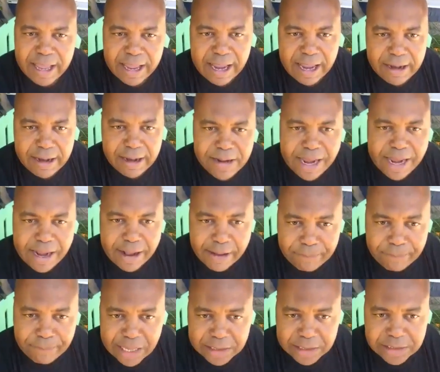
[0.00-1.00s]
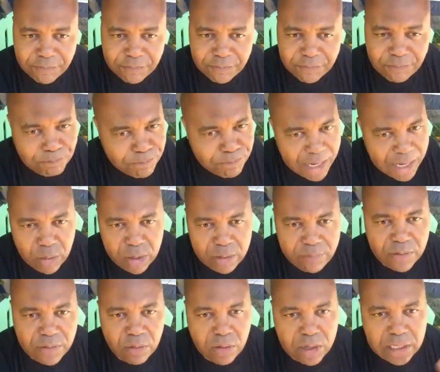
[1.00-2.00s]
And that's a very,
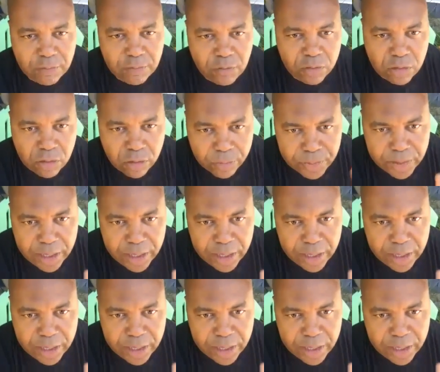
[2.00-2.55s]
very difficult